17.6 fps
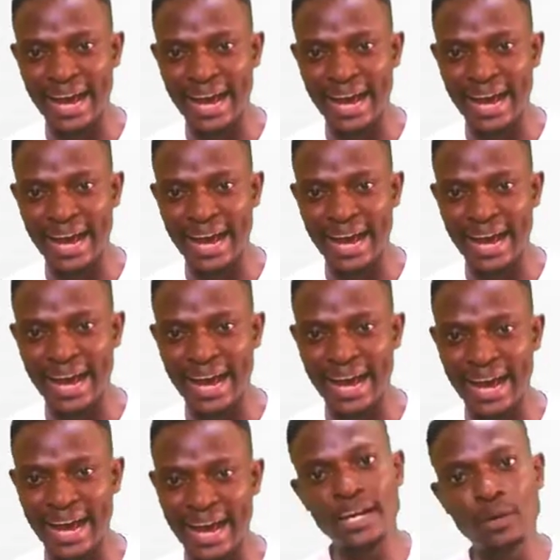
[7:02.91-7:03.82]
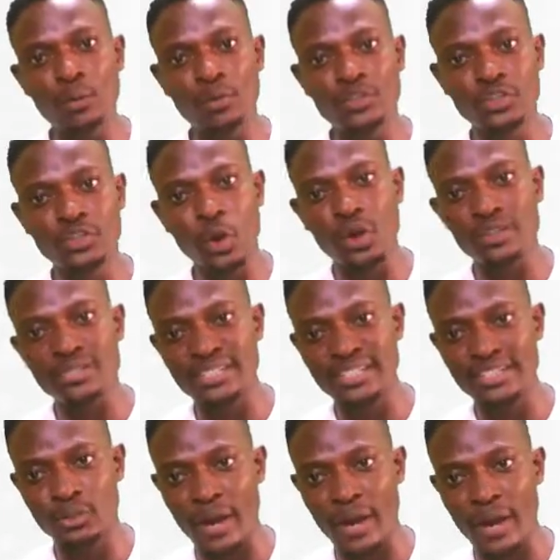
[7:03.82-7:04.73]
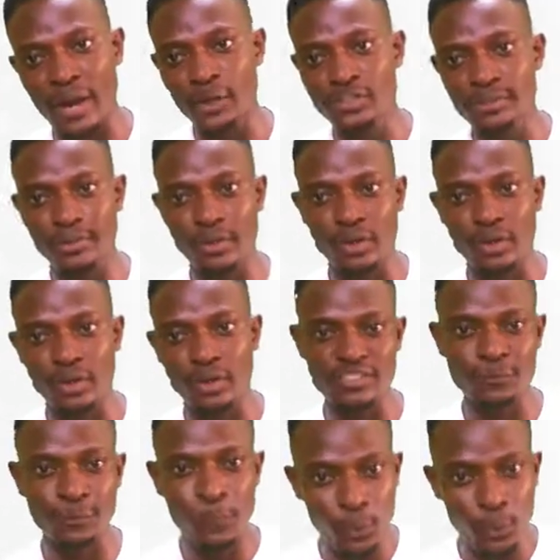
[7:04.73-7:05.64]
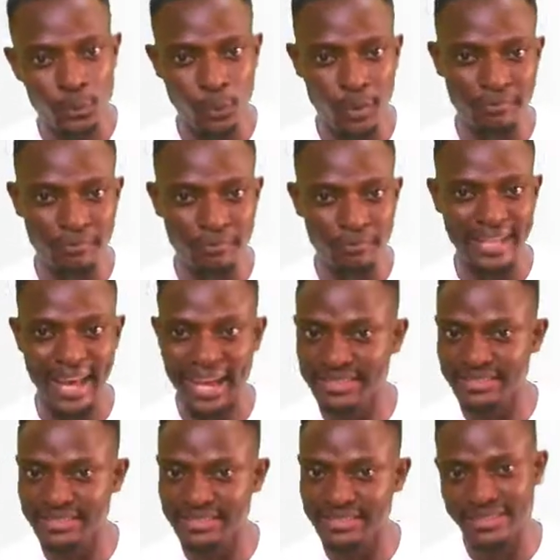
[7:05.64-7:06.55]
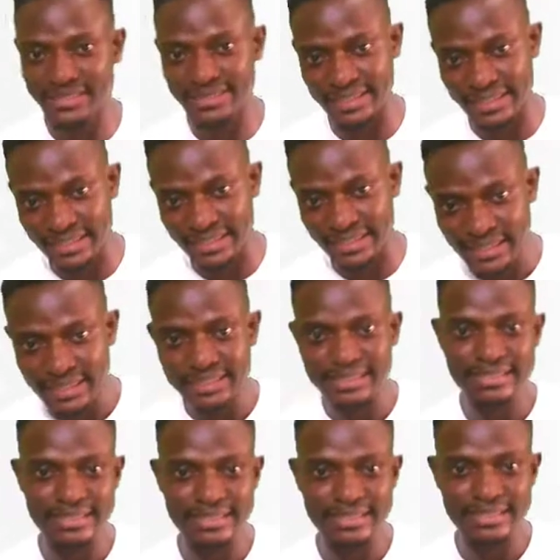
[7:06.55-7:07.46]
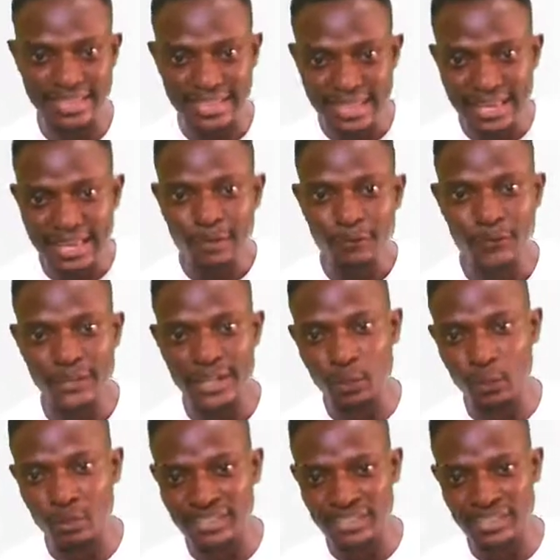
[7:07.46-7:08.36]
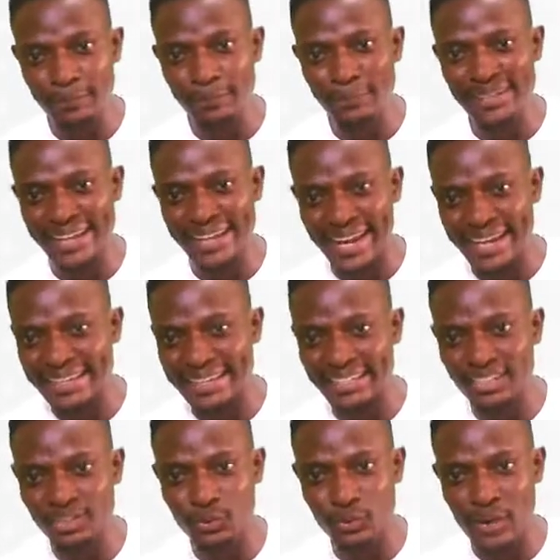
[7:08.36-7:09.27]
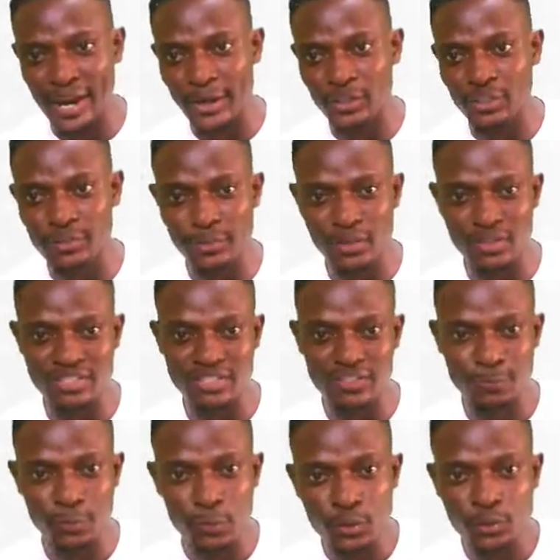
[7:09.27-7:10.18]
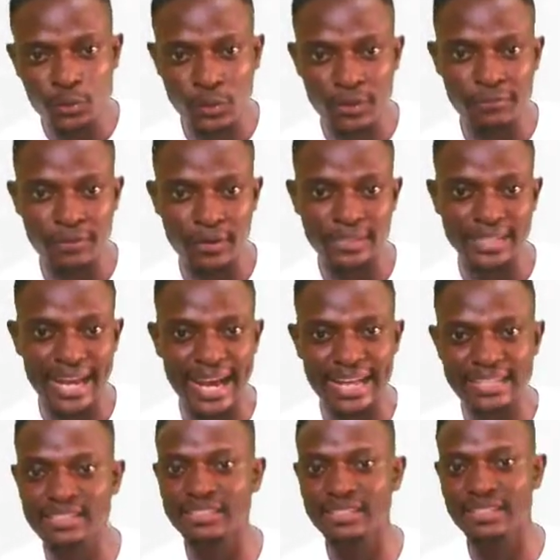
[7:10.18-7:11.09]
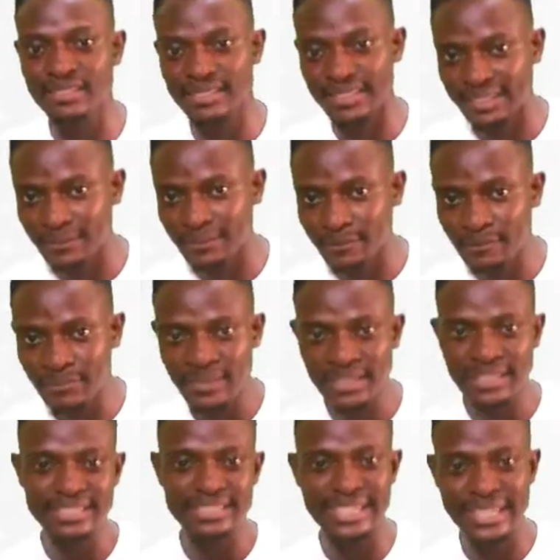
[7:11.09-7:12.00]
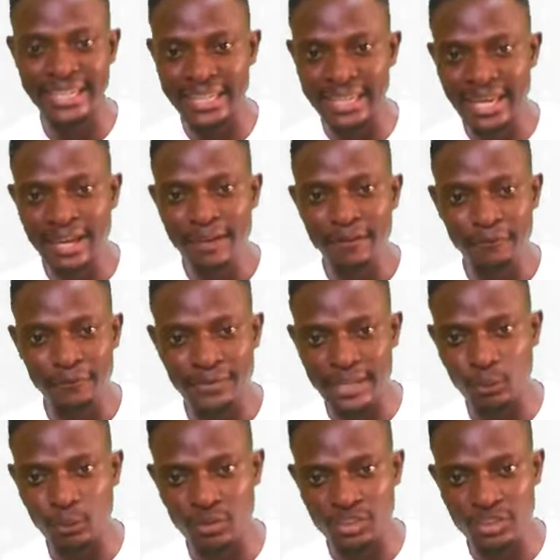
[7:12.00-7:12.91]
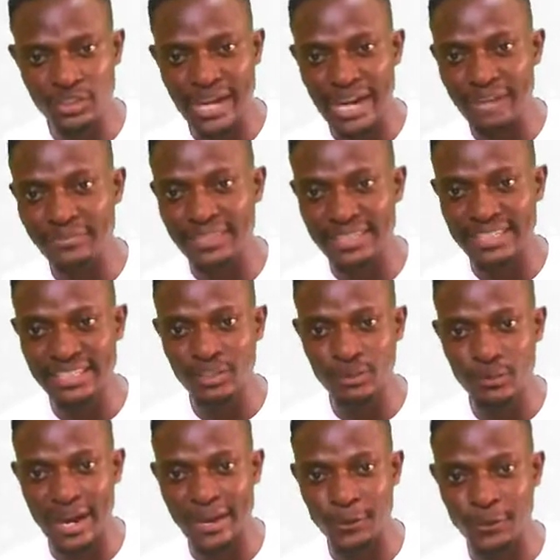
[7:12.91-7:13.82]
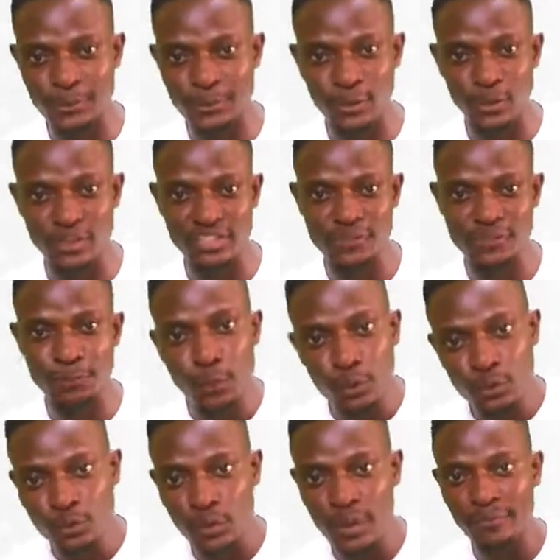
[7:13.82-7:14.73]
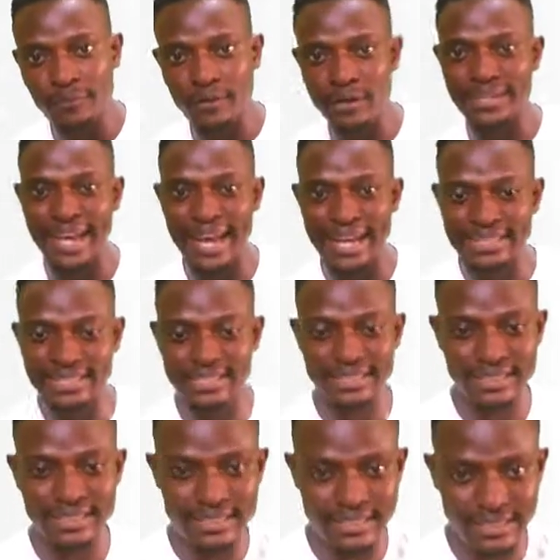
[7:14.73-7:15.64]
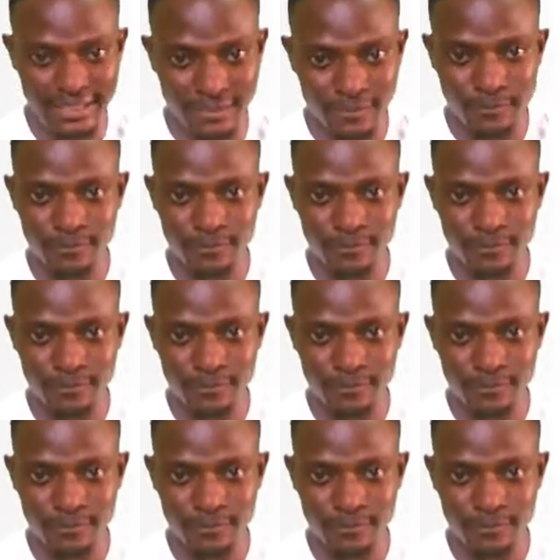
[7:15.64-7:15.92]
B. Frank was caught in the riot because his books were found at the scene. C. Frank was implicated in the riot because his books were found at the scene. D. Frank was grafted in the riot because his books were found at the scene.